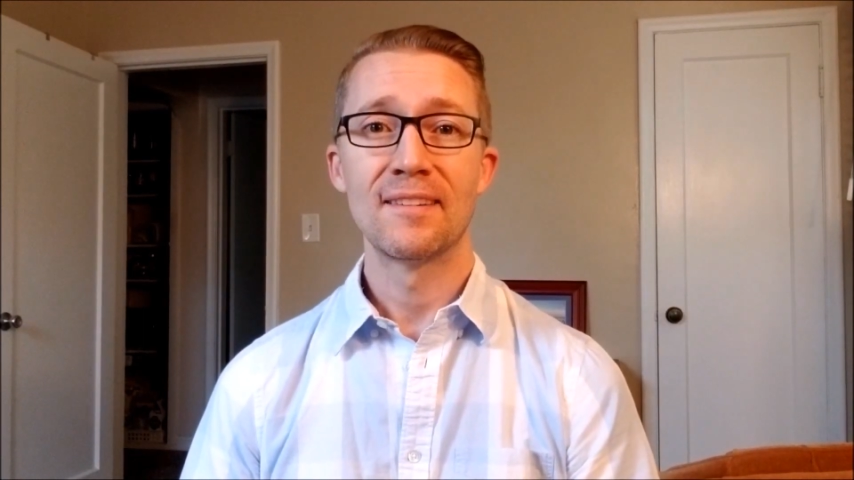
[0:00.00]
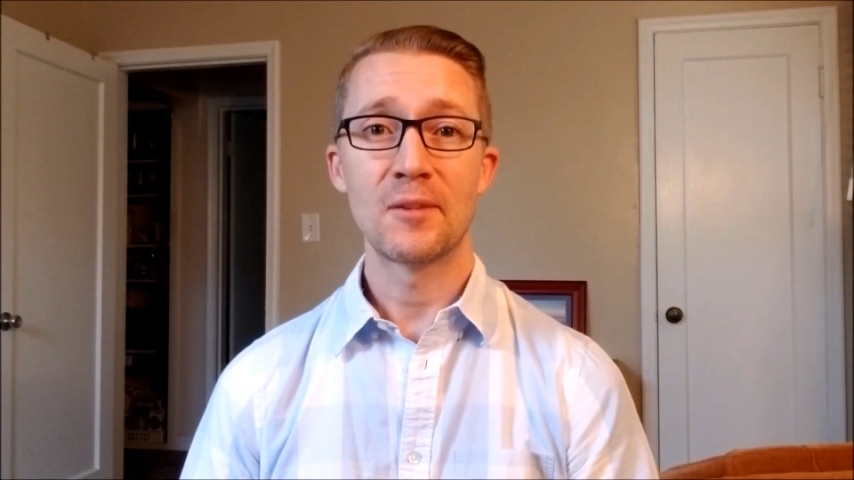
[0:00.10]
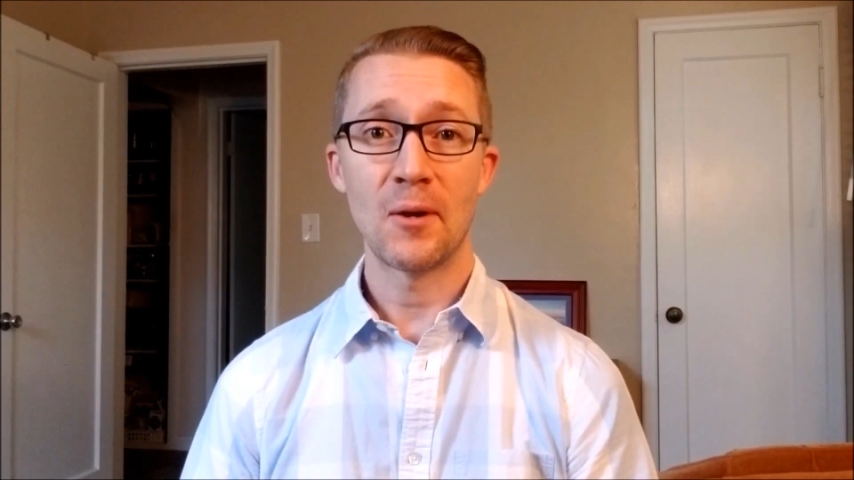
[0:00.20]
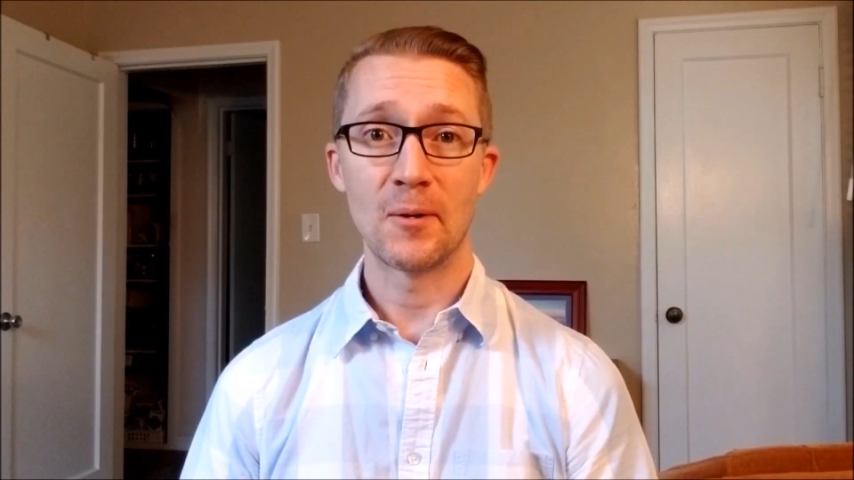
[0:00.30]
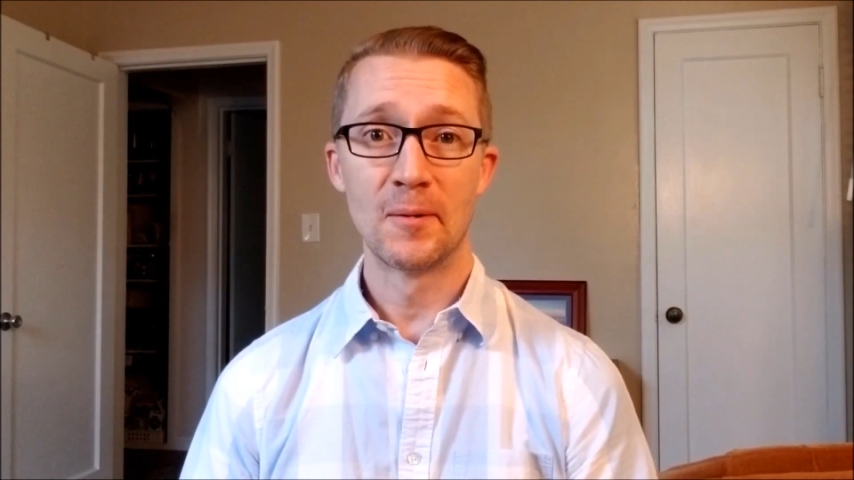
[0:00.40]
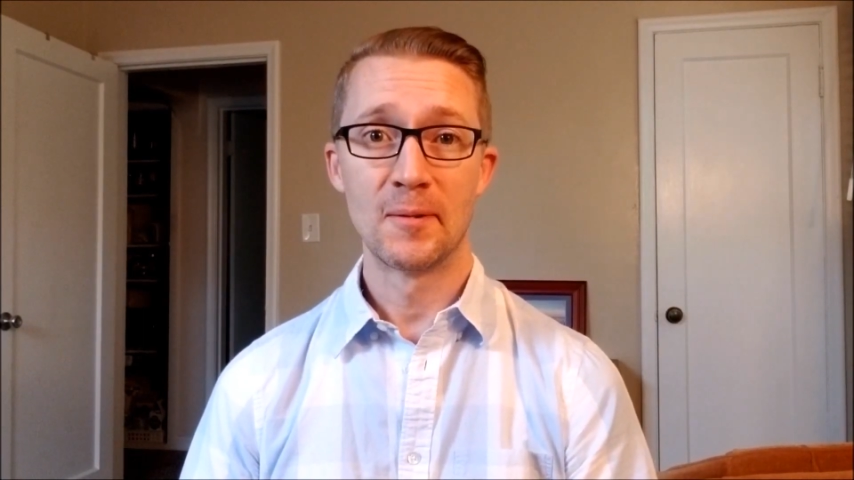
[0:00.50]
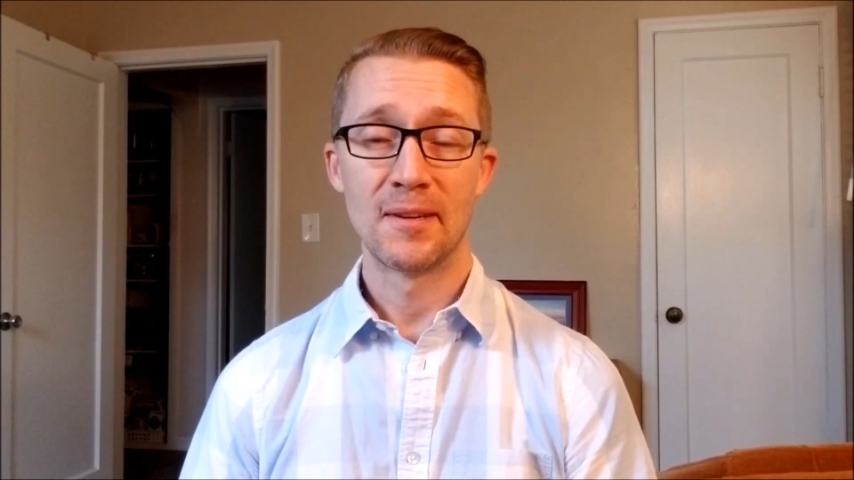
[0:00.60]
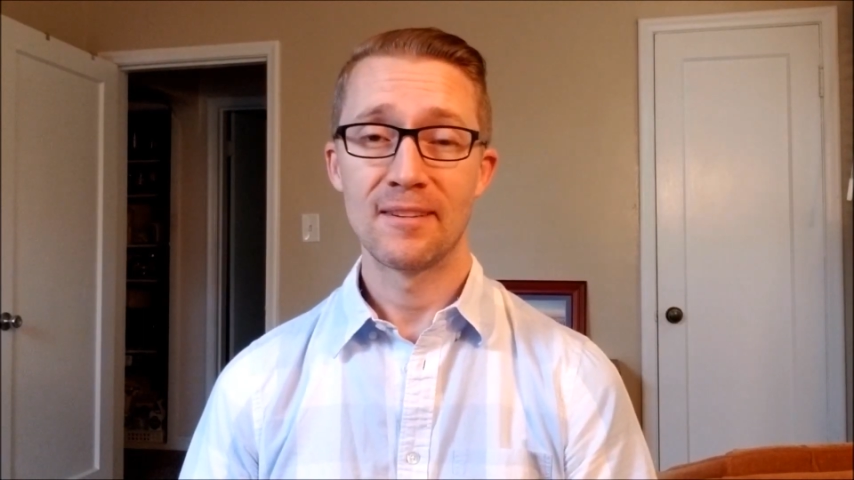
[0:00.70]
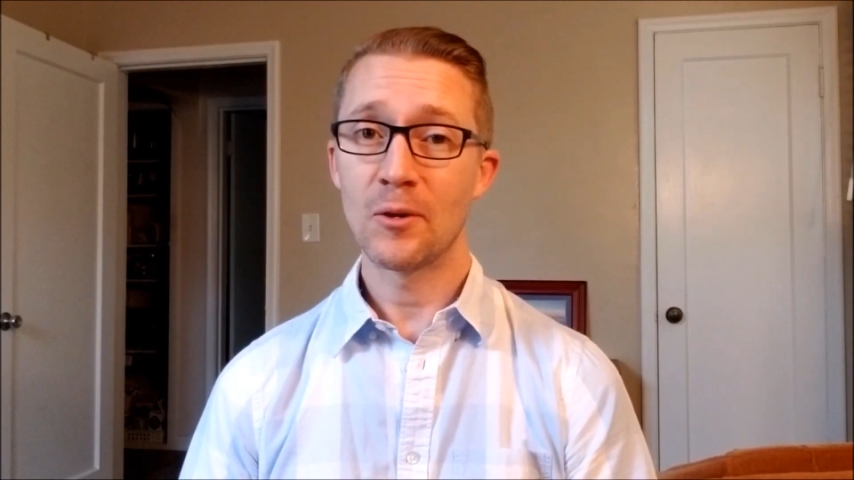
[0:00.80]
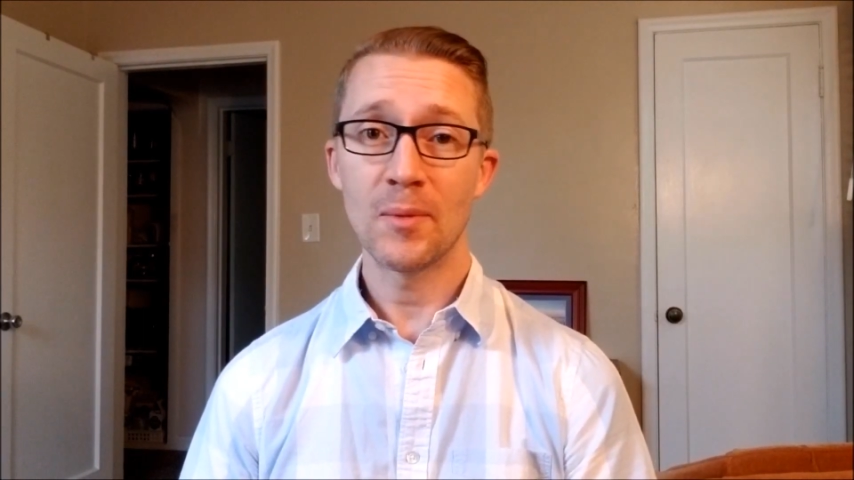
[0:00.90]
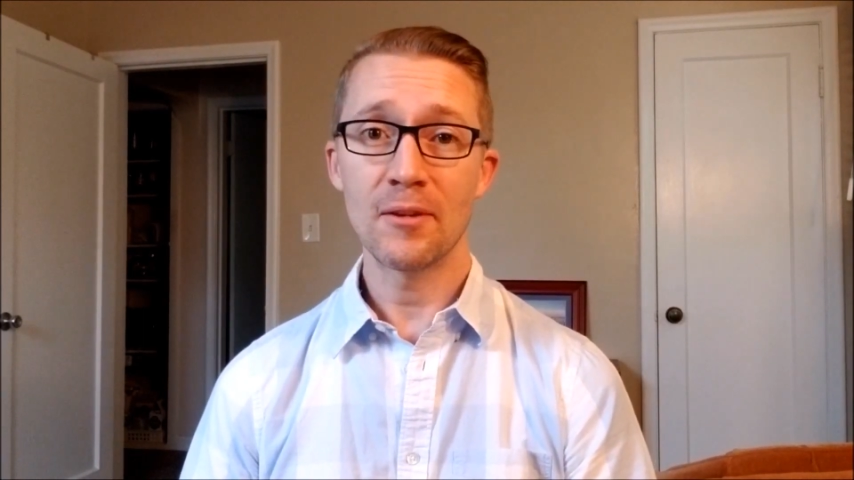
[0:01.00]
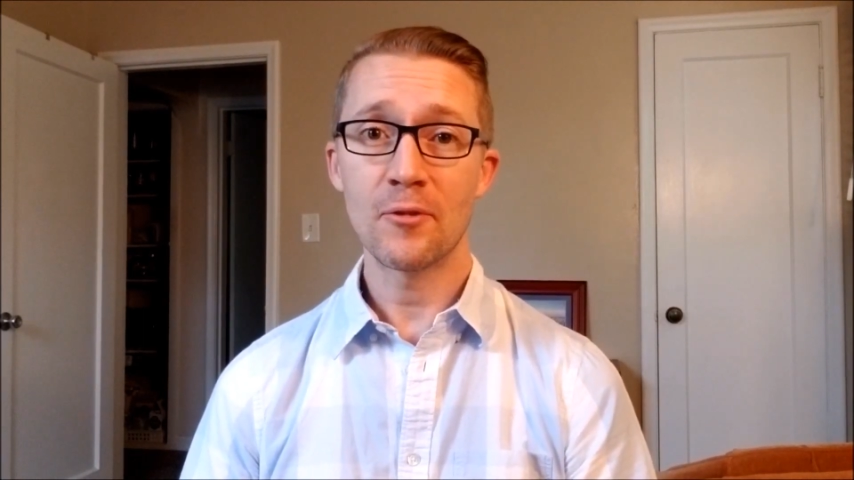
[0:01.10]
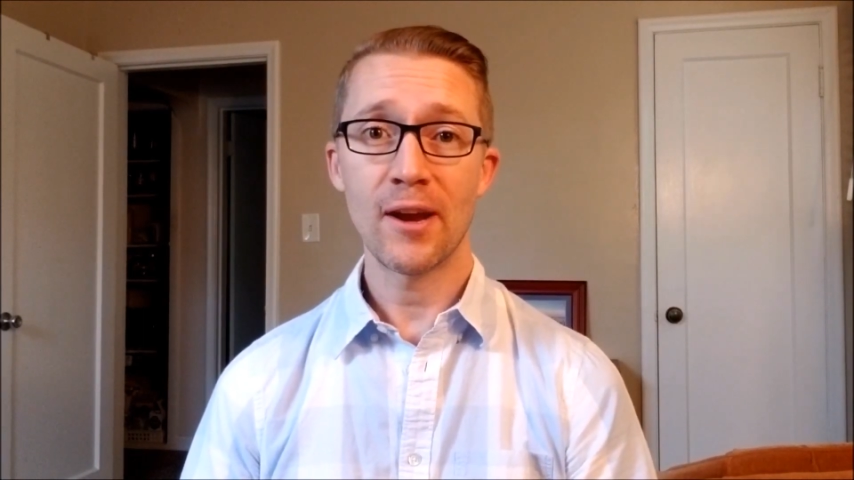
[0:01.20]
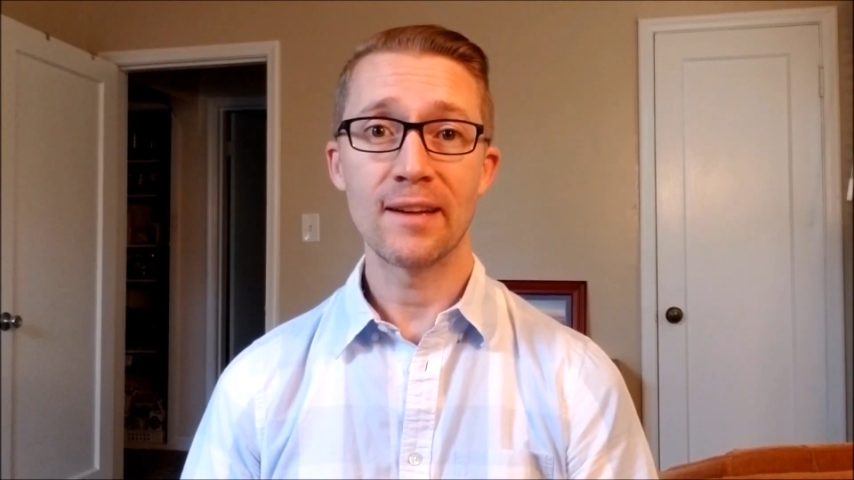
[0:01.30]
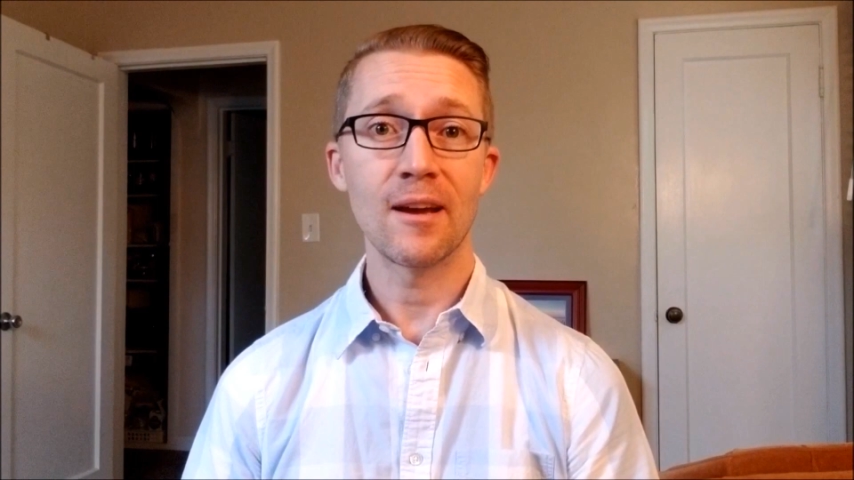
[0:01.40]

So don't be afraid,